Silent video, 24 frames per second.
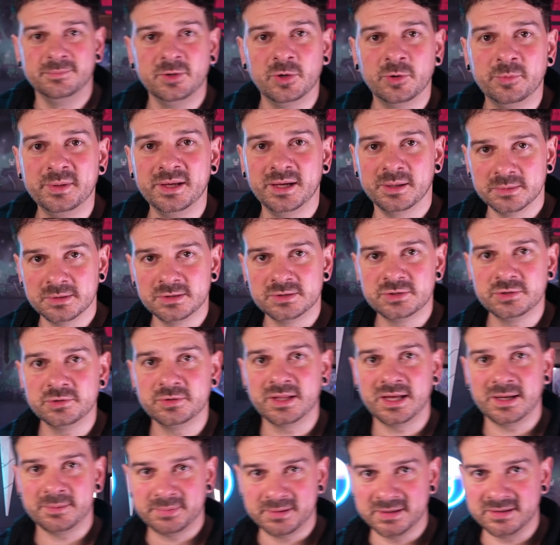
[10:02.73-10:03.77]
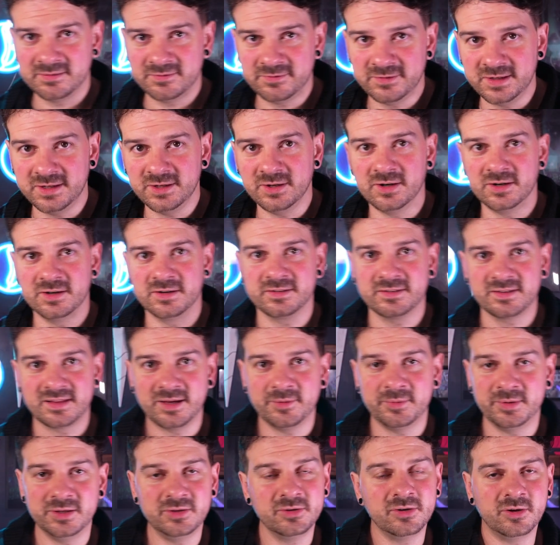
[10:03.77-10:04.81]
You'll be able to do that, but in VR, so
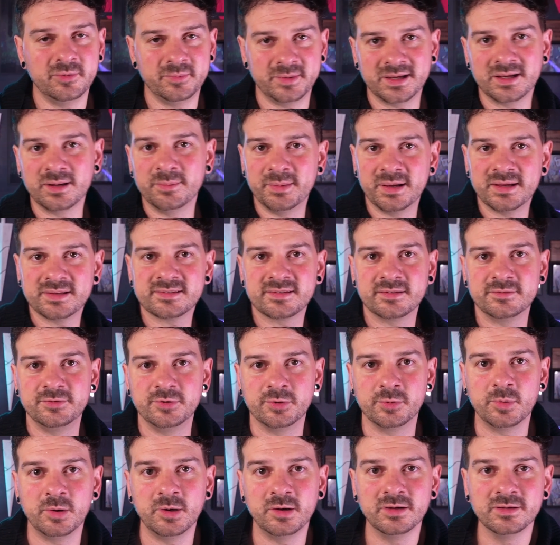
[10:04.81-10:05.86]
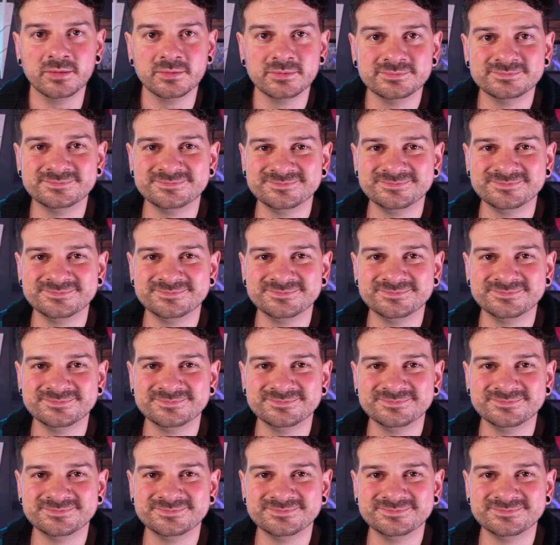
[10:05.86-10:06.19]
that way you don't make a mess of your wall.